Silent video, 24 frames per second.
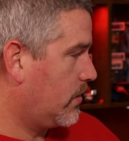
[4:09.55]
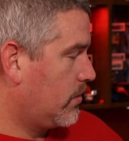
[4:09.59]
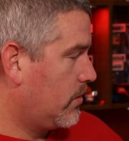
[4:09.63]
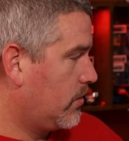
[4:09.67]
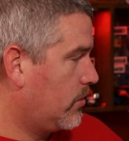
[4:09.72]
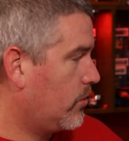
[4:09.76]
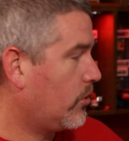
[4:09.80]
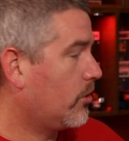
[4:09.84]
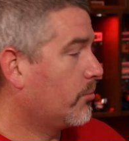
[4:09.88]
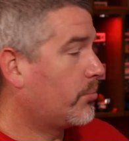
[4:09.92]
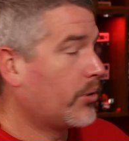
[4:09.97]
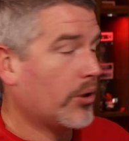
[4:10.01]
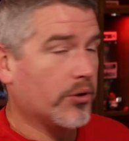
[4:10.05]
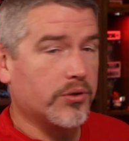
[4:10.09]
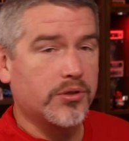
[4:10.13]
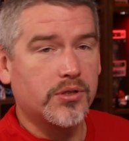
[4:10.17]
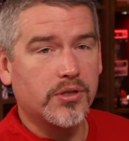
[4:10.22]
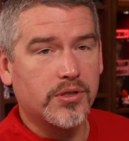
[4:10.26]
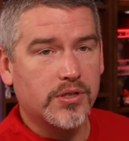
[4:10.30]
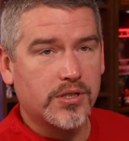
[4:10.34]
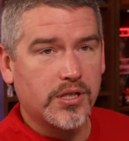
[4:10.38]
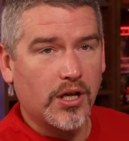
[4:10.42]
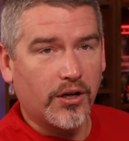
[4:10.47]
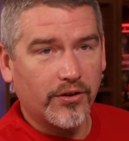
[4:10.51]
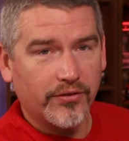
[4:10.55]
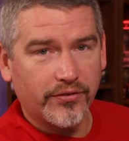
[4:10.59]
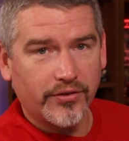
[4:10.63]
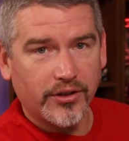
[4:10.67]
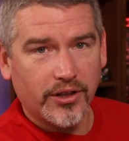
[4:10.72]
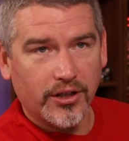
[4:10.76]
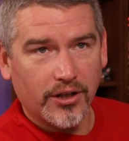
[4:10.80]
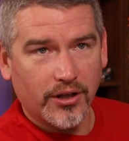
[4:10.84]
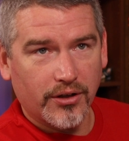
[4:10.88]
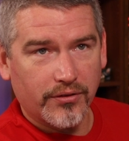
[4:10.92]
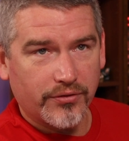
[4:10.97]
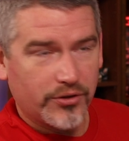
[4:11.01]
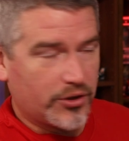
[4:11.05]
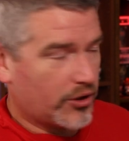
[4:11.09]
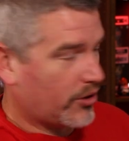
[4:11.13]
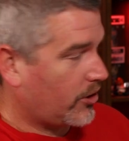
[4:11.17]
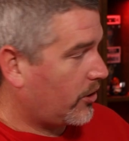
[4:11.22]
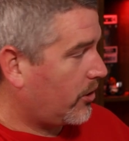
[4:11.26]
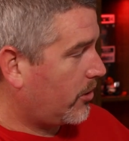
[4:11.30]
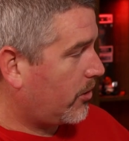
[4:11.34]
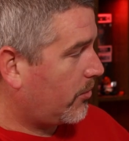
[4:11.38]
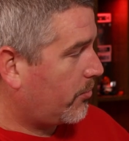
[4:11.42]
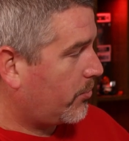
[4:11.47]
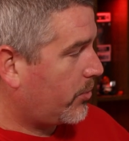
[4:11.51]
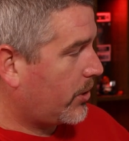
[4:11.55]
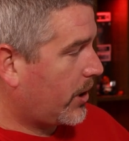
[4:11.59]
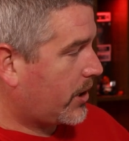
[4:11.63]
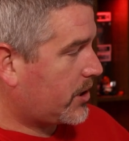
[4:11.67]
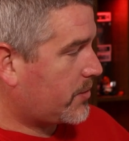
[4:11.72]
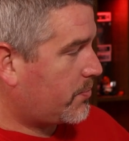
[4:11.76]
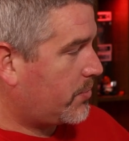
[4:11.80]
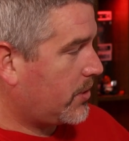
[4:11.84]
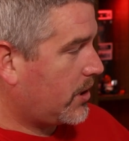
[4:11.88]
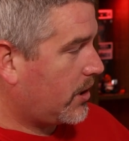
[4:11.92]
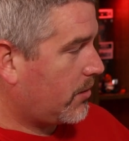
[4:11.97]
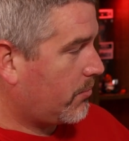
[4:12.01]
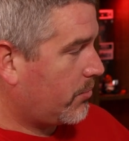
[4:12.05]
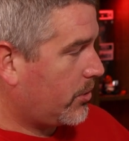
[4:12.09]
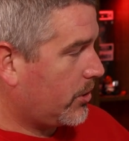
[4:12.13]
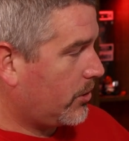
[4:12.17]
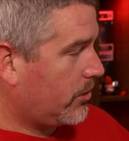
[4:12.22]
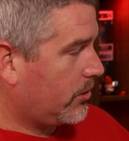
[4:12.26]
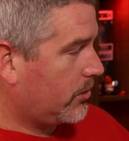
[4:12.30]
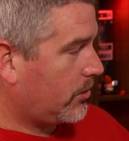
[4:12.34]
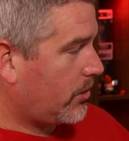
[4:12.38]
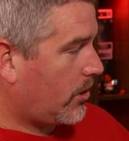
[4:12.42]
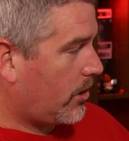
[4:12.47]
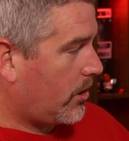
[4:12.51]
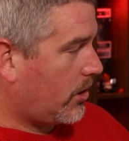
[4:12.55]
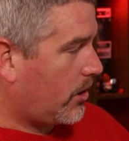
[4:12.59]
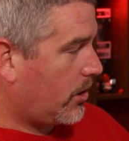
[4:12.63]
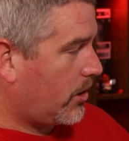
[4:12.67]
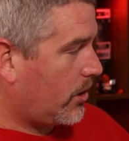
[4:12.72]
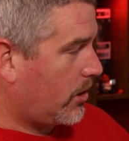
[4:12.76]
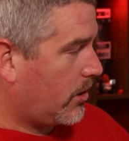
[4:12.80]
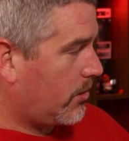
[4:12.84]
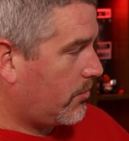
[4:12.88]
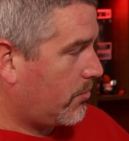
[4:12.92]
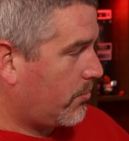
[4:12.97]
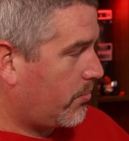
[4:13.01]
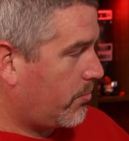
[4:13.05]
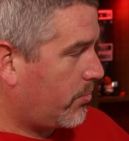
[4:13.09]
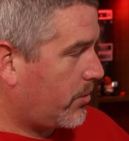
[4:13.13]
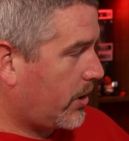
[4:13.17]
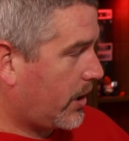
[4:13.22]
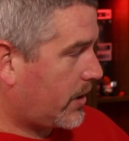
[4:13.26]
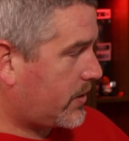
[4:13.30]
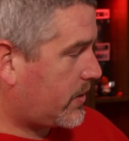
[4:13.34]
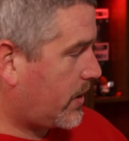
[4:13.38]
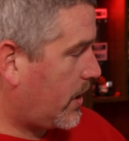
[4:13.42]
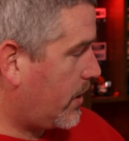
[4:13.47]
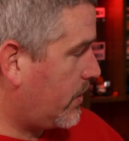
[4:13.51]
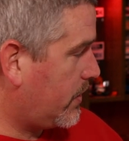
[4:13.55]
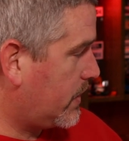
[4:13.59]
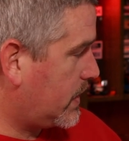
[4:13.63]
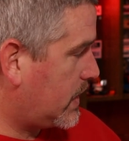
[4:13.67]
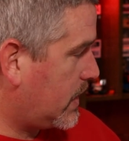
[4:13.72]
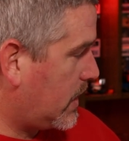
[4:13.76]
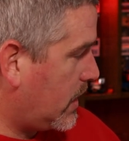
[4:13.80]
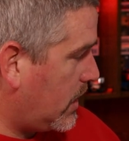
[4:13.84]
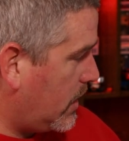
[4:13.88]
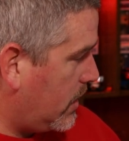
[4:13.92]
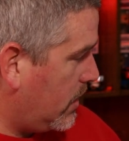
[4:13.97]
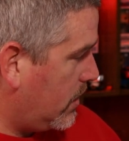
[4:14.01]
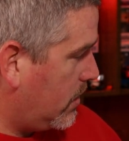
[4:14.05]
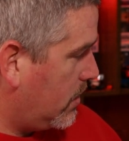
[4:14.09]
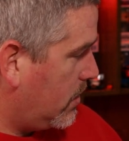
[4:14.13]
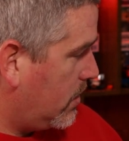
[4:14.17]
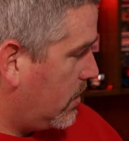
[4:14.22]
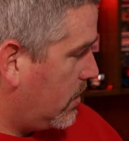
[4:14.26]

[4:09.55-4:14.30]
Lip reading: You can post a selfie of your bricks being built on Bricks LZ.